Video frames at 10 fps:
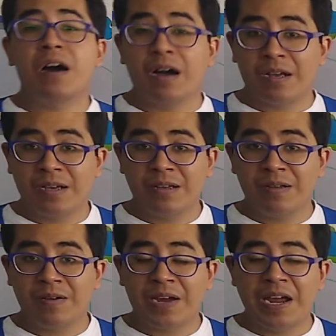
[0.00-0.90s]
duck,
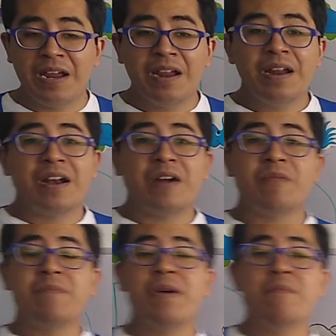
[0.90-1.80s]
okay? Now
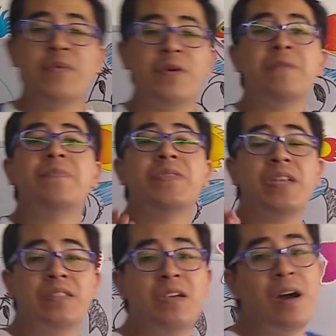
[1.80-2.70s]
remember,
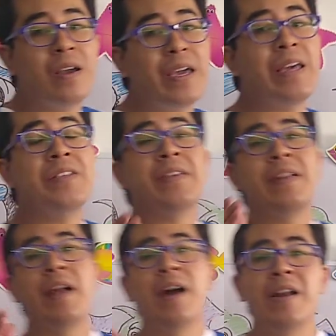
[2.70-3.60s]
the duck, it's
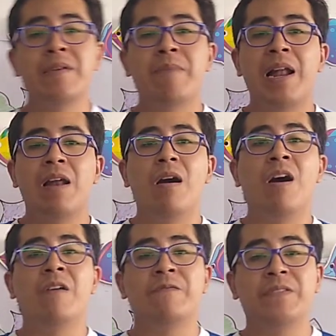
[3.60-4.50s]
an animal
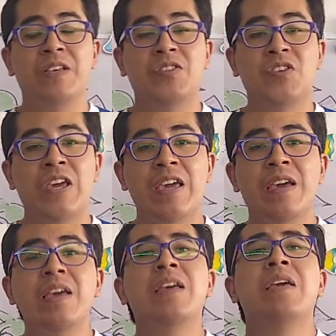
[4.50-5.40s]
of the
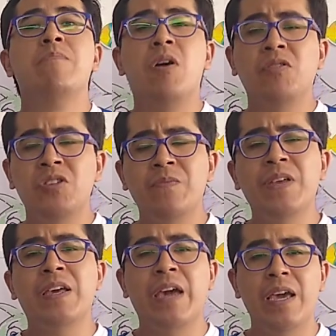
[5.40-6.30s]
sea. In most of
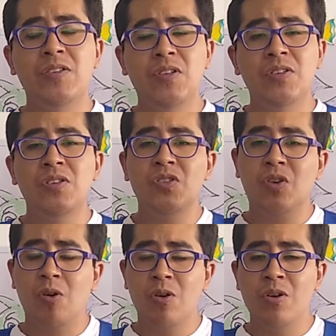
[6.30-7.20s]
the cases, it's
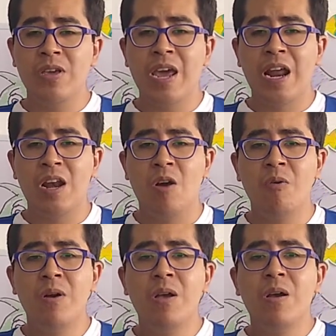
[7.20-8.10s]
colored
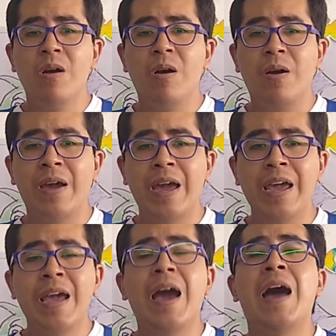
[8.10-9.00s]
yellow,
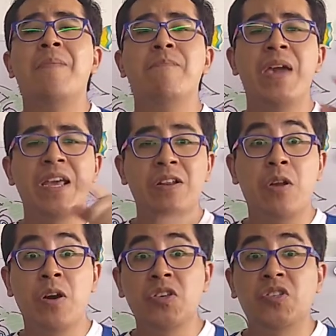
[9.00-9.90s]
okay? And make
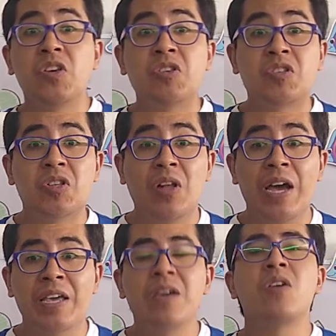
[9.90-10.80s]
noises
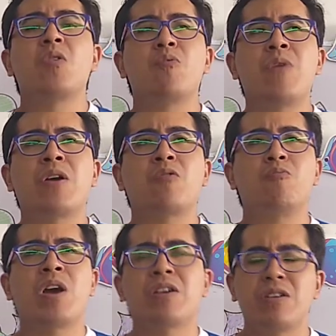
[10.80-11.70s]
like
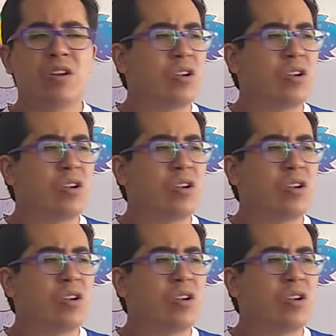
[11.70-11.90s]
quack, quack,